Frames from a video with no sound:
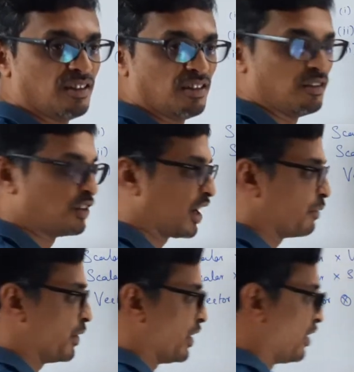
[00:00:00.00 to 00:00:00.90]
What
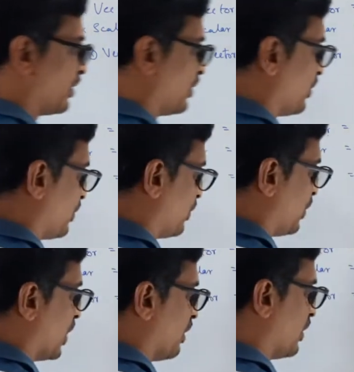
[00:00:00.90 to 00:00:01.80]
happened?
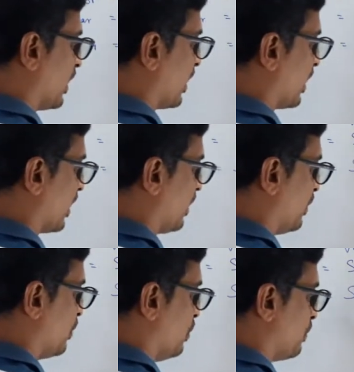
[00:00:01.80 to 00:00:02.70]
You have a
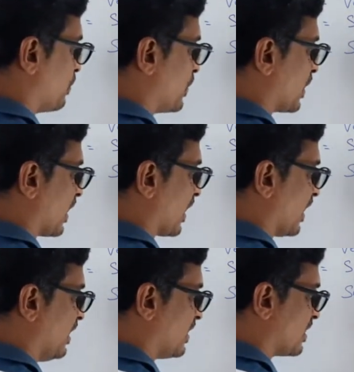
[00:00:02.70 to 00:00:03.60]
loop
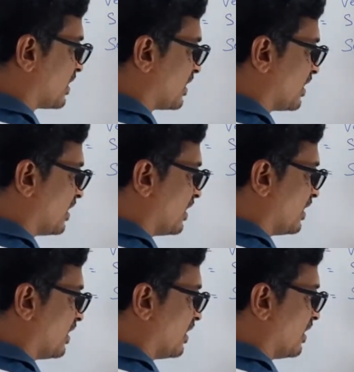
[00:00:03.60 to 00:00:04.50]
current
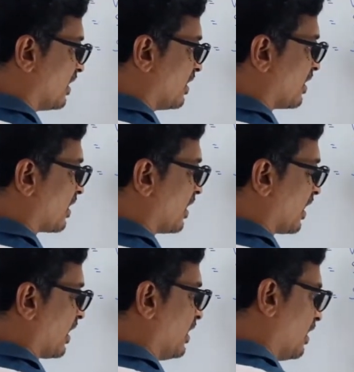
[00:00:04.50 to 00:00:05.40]

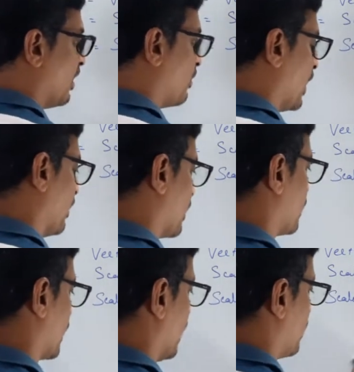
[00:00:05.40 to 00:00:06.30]
or whenever,
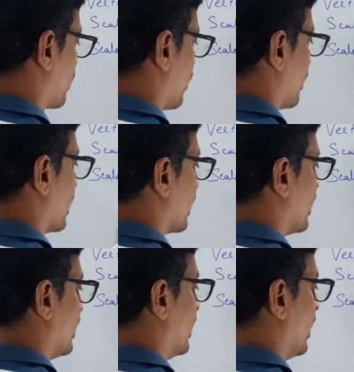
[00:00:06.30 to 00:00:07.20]
okay, I'll draw
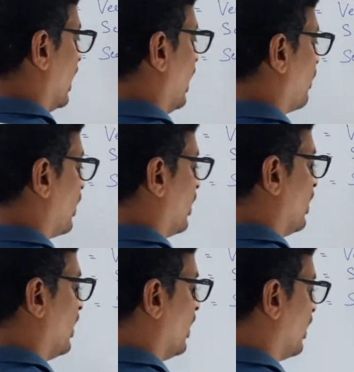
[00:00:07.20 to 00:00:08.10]

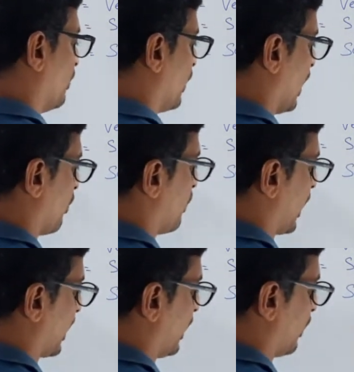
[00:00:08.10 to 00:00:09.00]
we have a
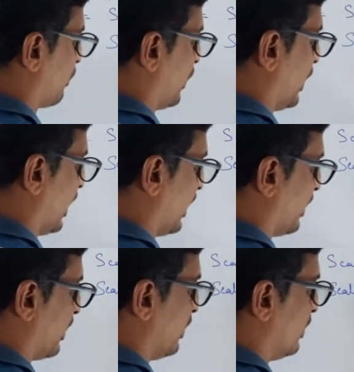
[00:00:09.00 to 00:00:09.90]
magnetic field line
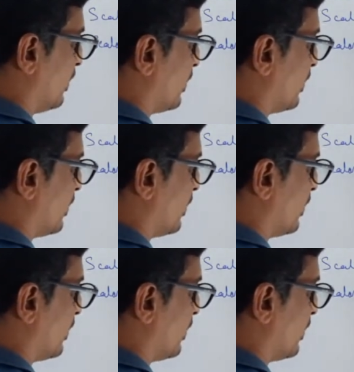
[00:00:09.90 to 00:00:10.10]
here.